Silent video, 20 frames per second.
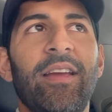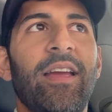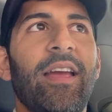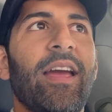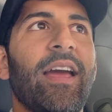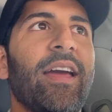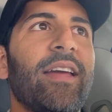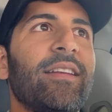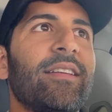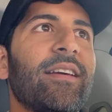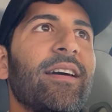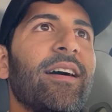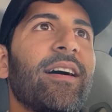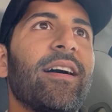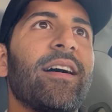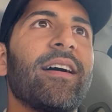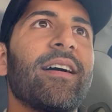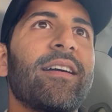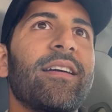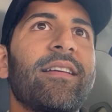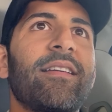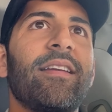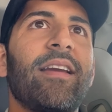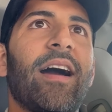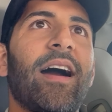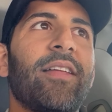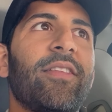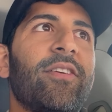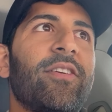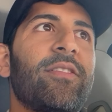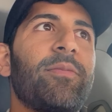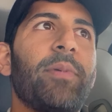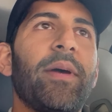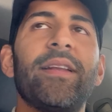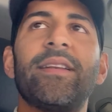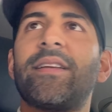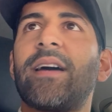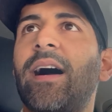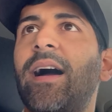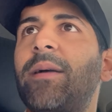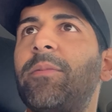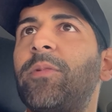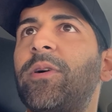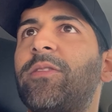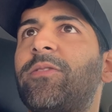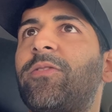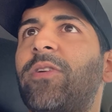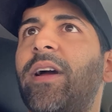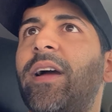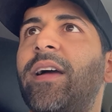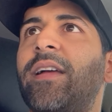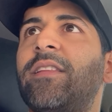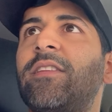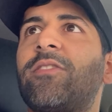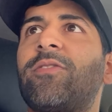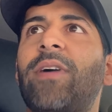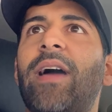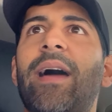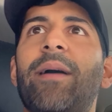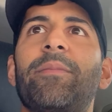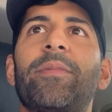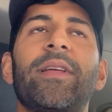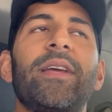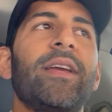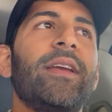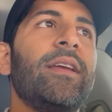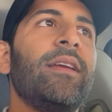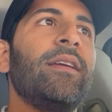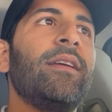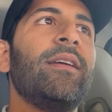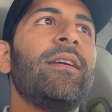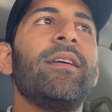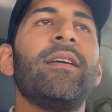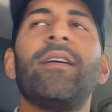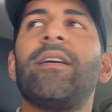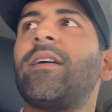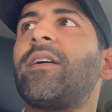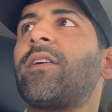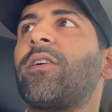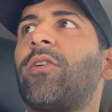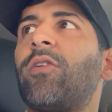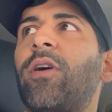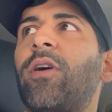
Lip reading: and either spend time with friends, family, go